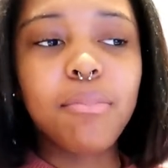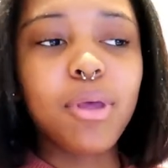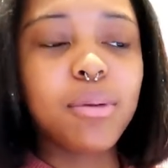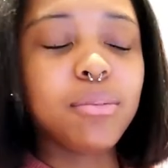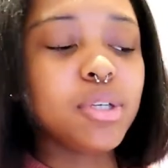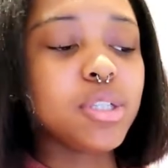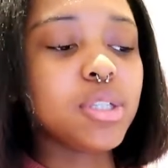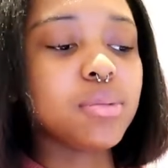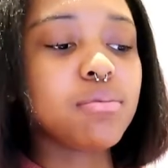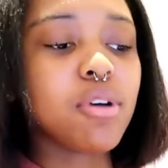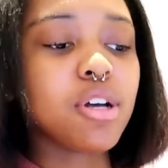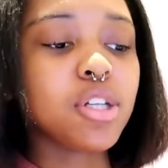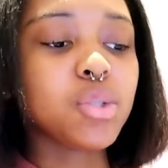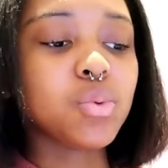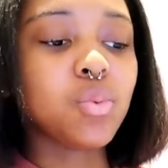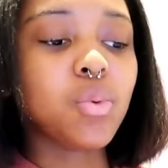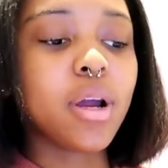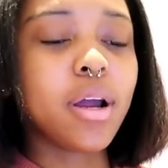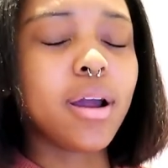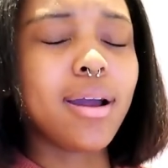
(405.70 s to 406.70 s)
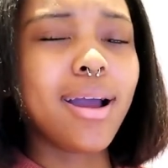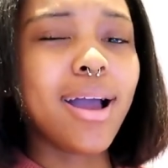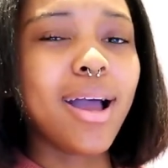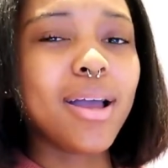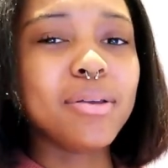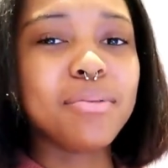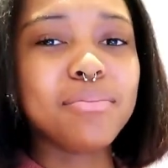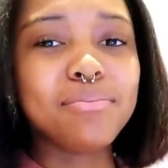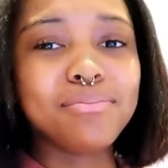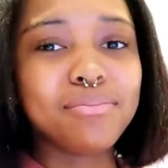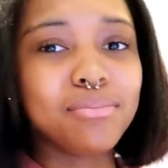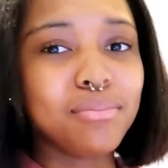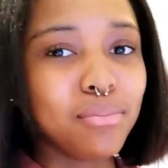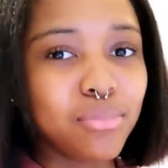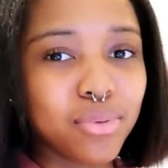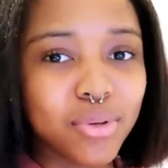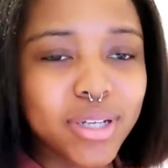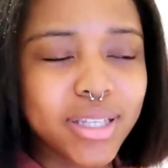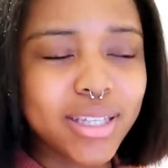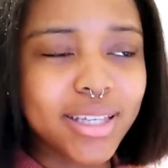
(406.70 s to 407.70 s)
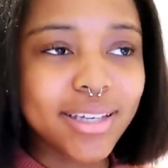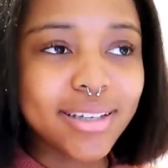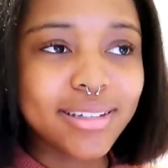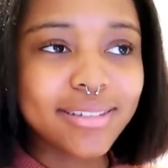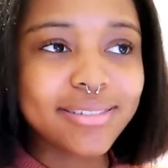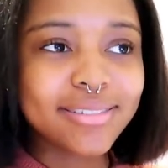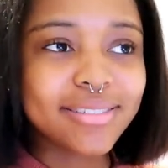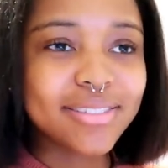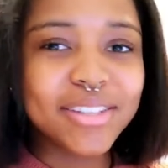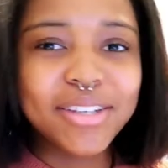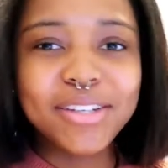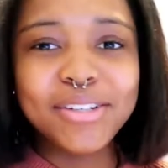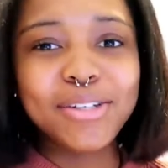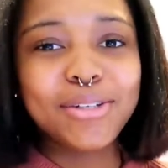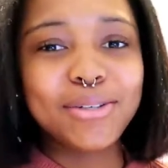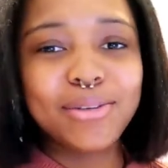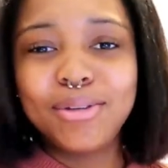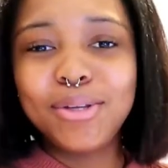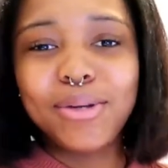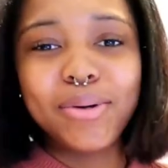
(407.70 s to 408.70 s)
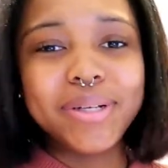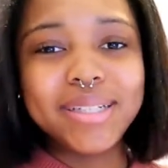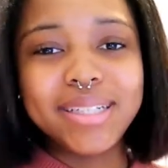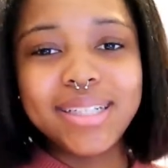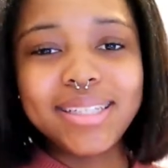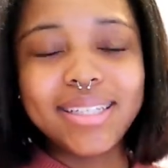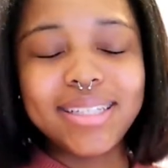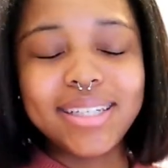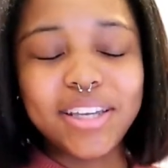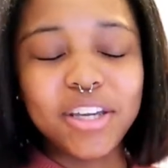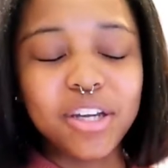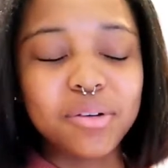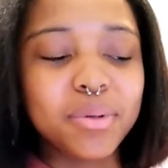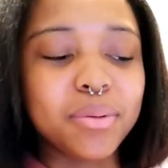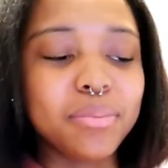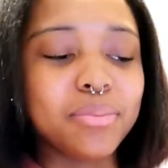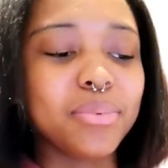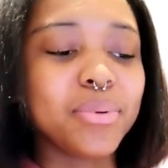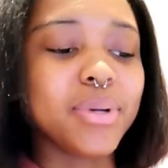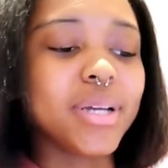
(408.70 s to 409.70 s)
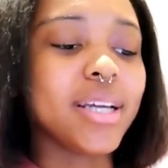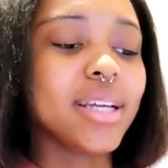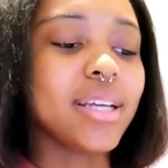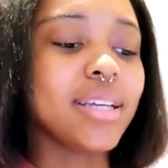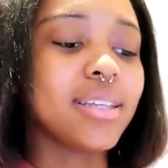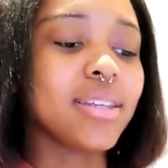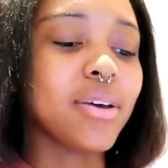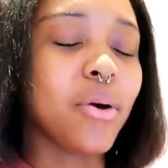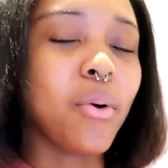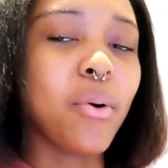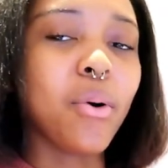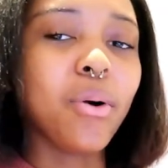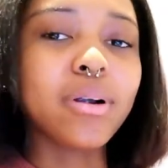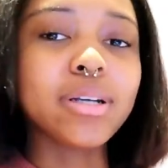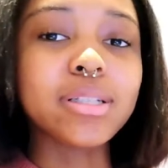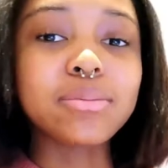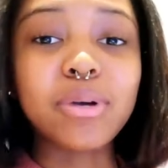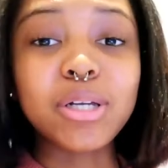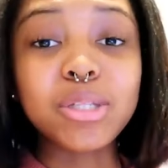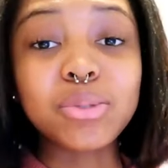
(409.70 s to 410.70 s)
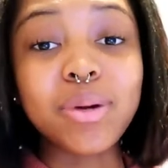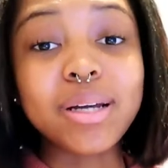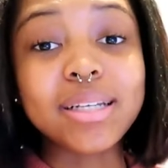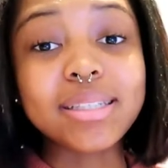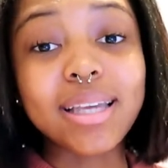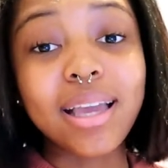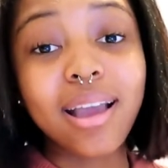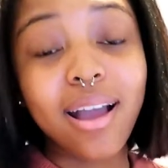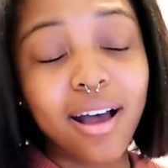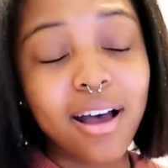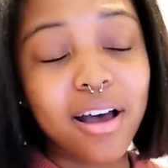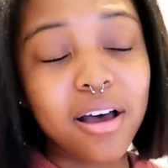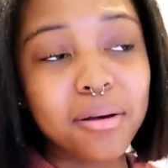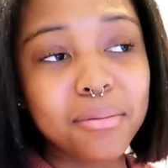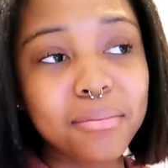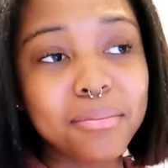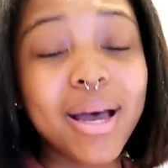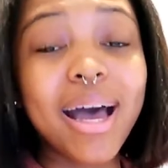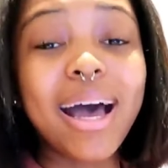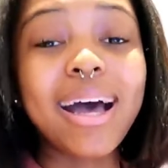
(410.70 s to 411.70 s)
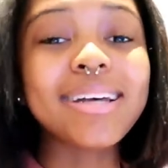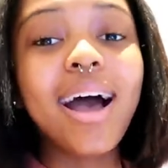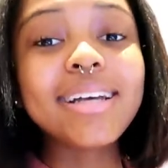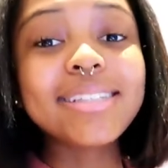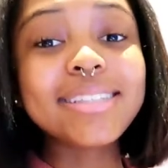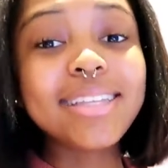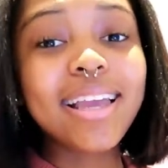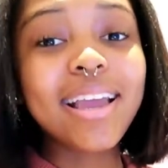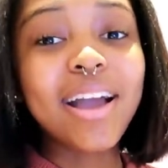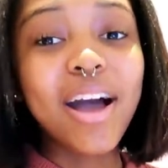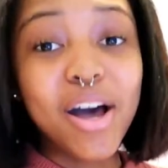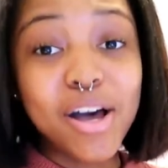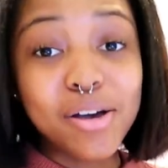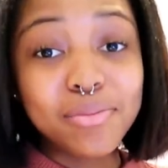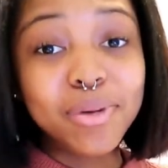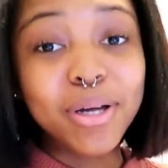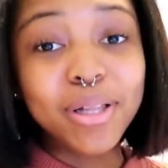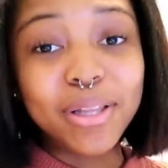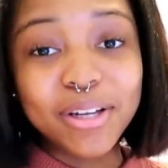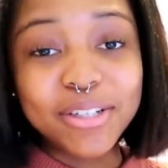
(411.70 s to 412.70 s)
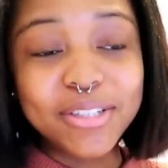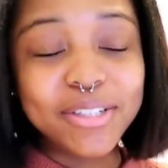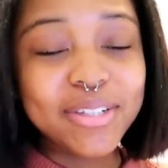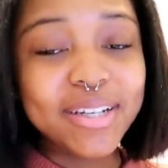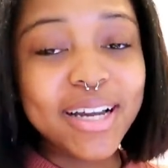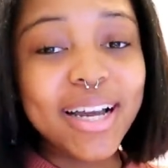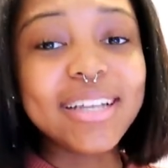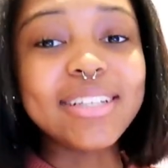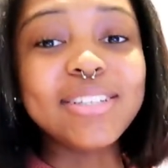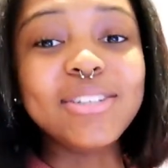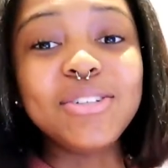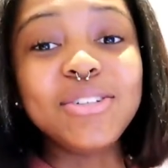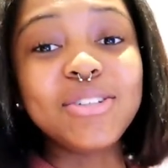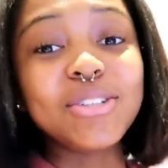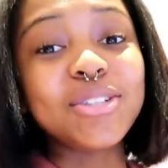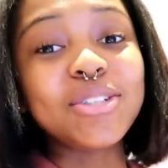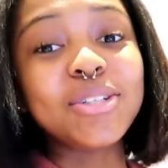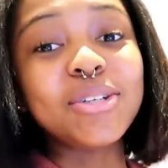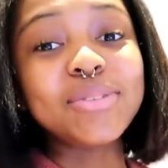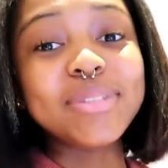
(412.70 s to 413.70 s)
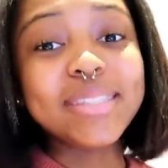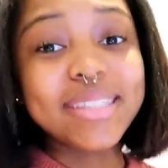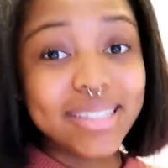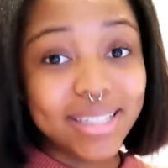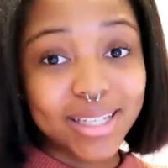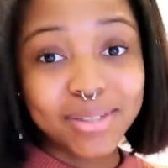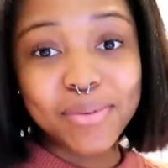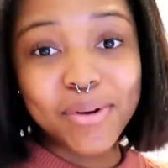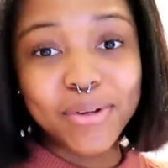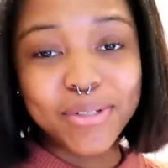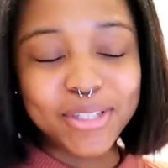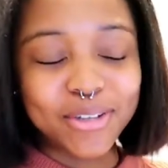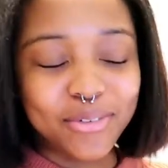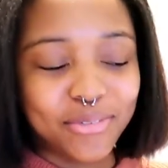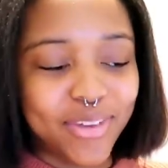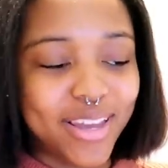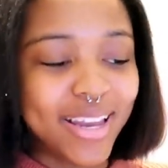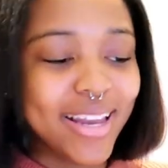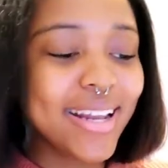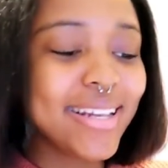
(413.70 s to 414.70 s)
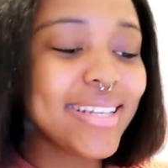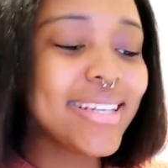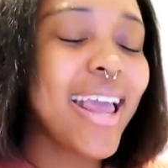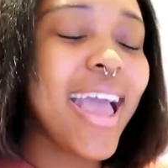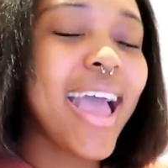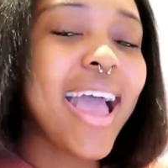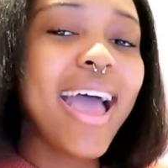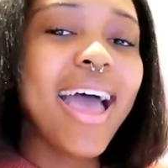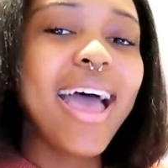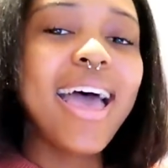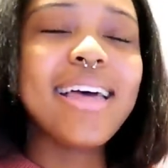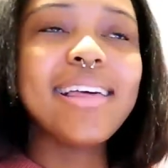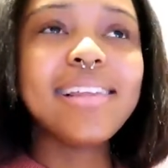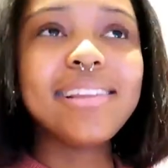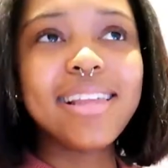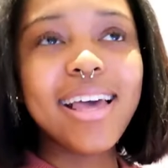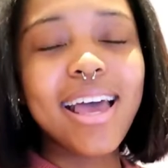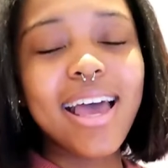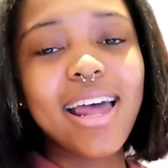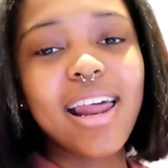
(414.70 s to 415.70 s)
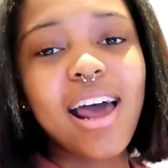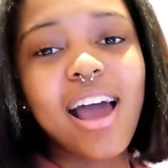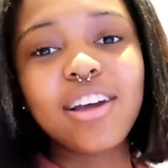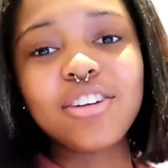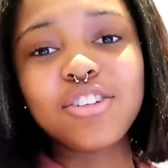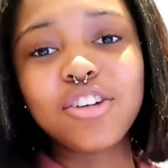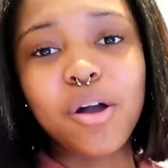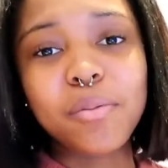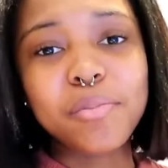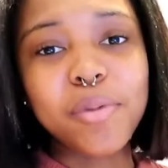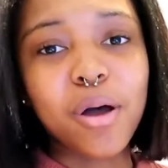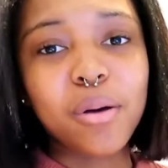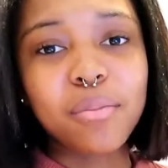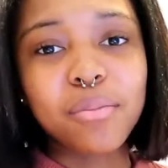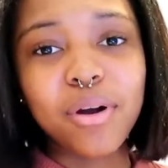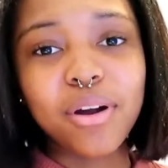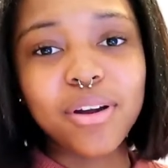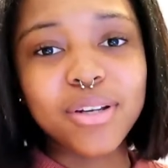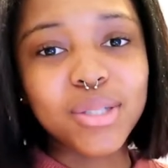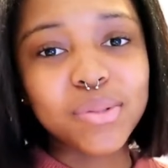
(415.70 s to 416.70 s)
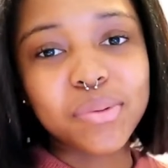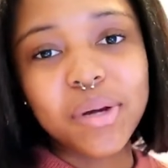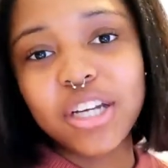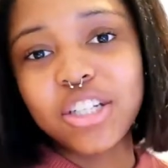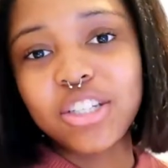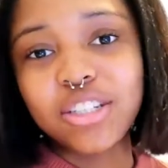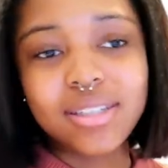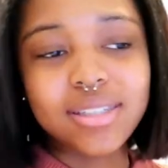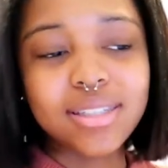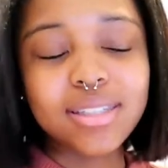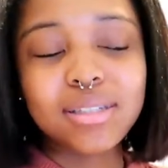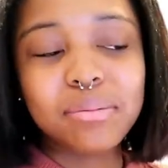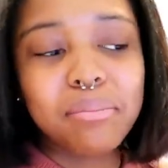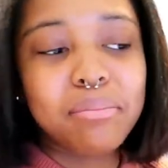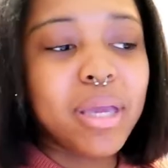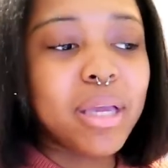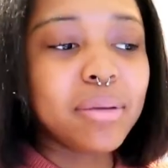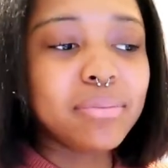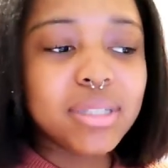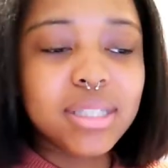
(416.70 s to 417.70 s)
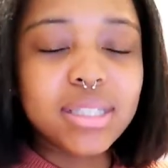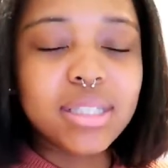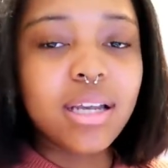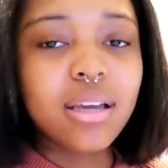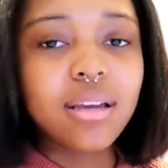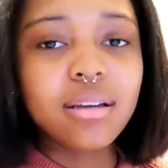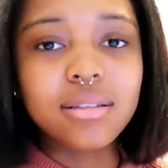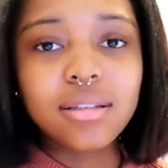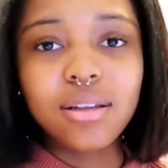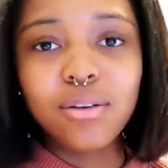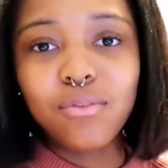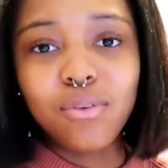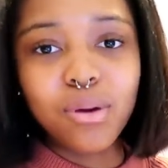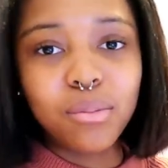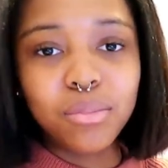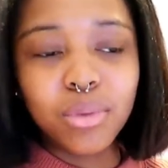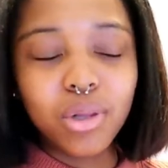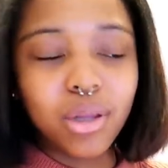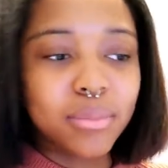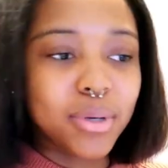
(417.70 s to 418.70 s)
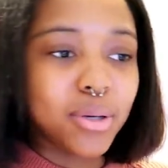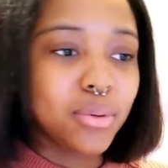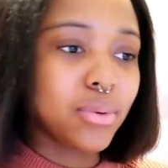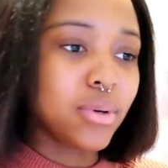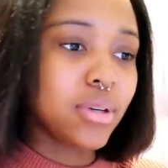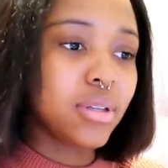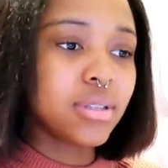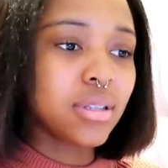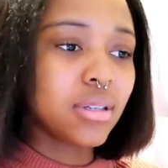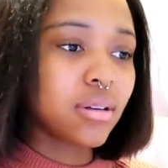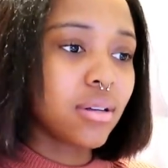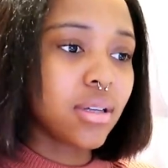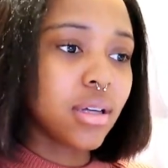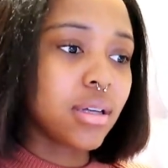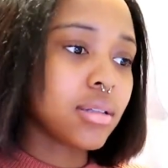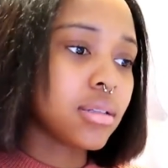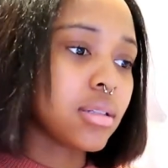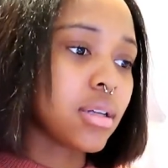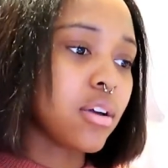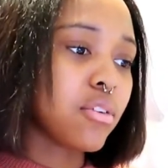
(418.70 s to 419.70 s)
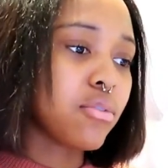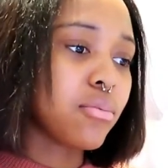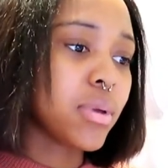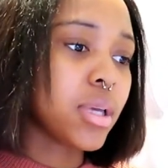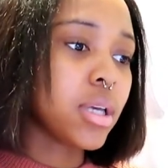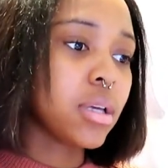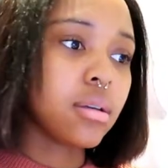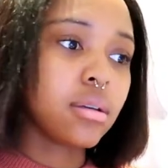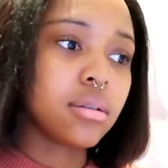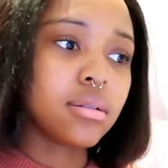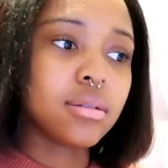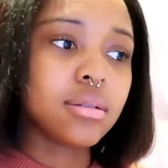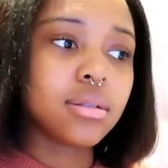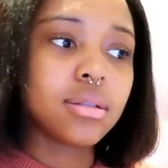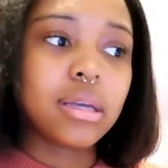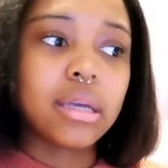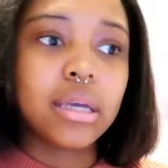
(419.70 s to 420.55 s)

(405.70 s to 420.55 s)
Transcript: maybe spots where I'm breathing and no one needs to hear me breathe, or spots where I say I say a lot, you guys. You just don't see most of it. And then I chop out parts where I just make mistakes and fumble on my words and all that stuff, because